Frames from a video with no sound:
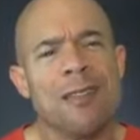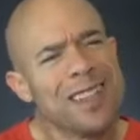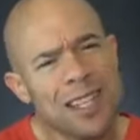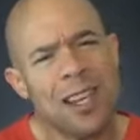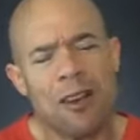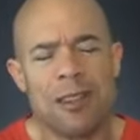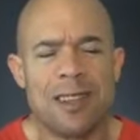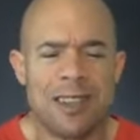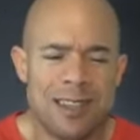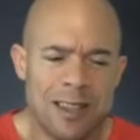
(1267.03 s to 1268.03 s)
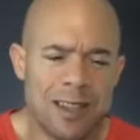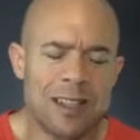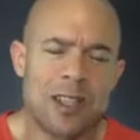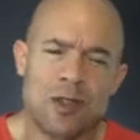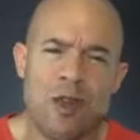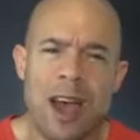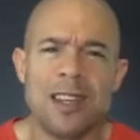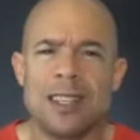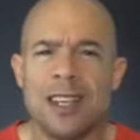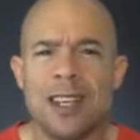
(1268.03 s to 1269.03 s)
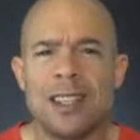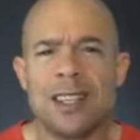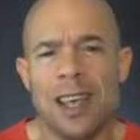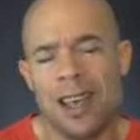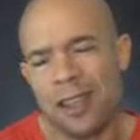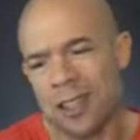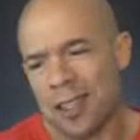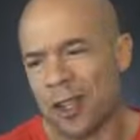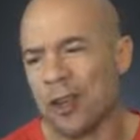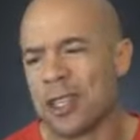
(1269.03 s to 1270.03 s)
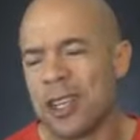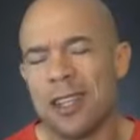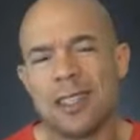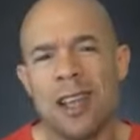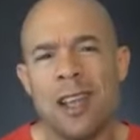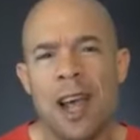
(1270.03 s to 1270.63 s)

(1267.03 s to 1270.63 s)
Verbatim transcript: because, you know, the strategies and the solutions,